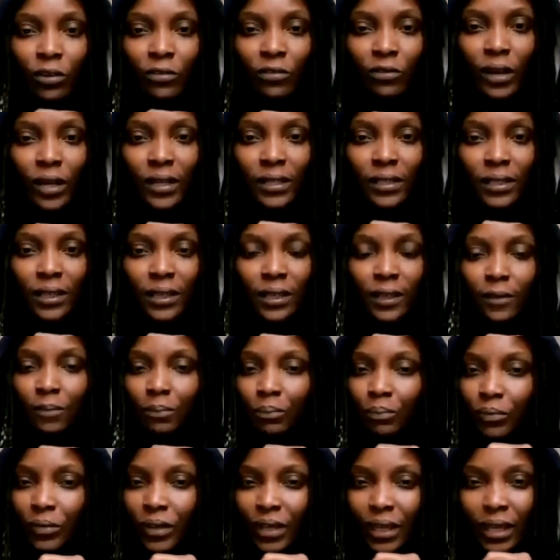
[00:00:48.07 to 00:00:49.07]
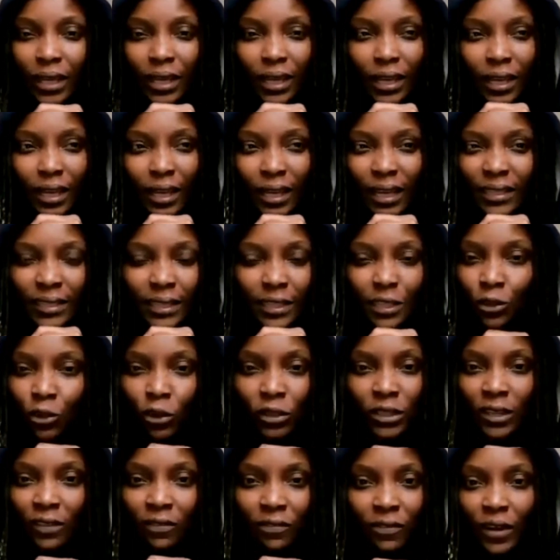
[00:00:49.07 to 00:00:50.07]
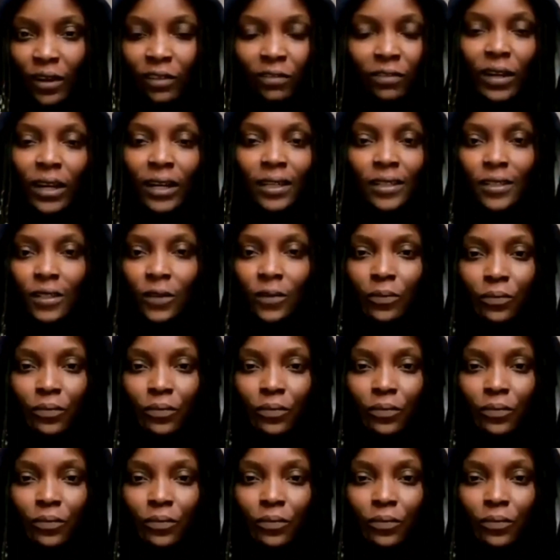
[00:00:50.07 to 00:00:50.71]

fighting, it is not a fair fight.